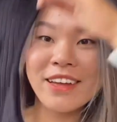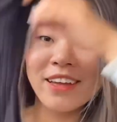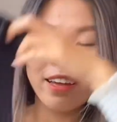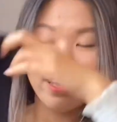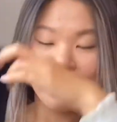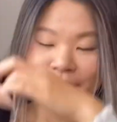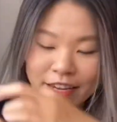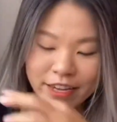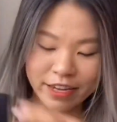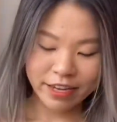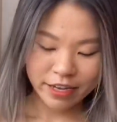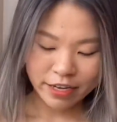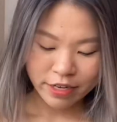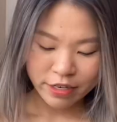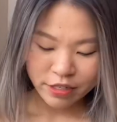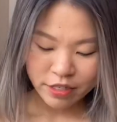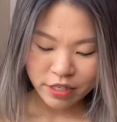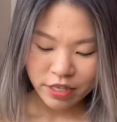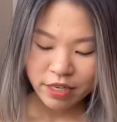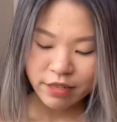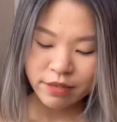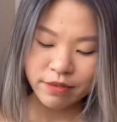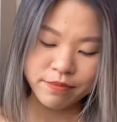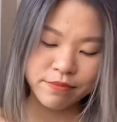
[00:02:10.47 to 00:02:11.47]

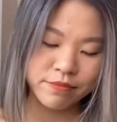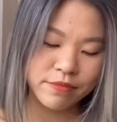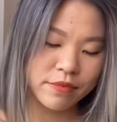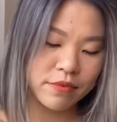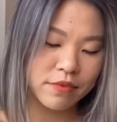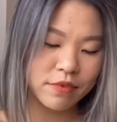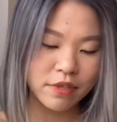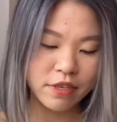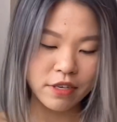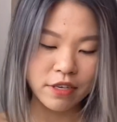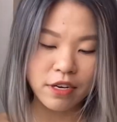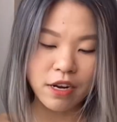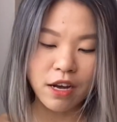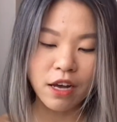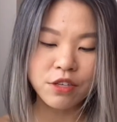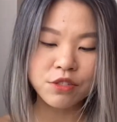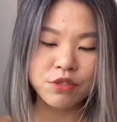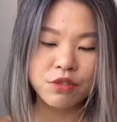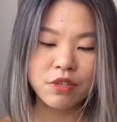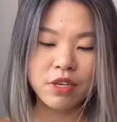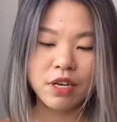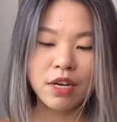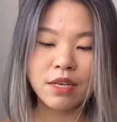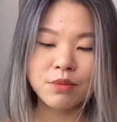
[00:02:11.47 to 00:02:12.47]
and it
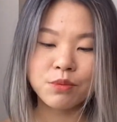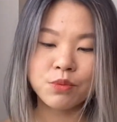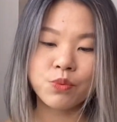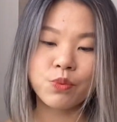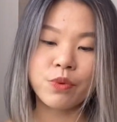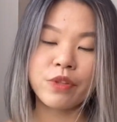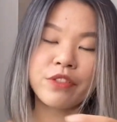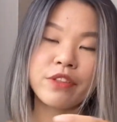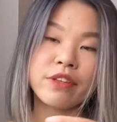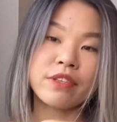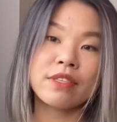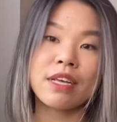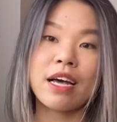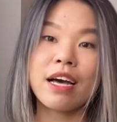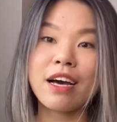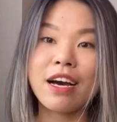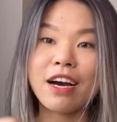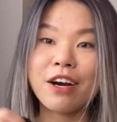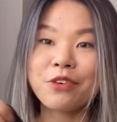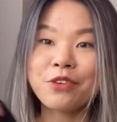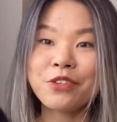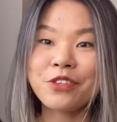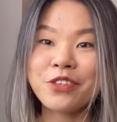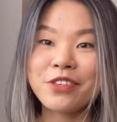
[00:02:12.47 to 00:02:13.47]
also comes with this
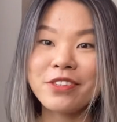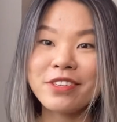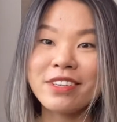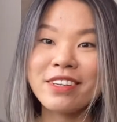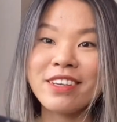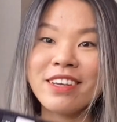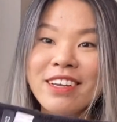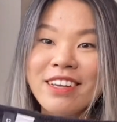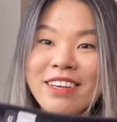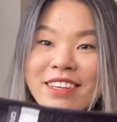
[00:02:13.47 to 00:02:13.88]
outer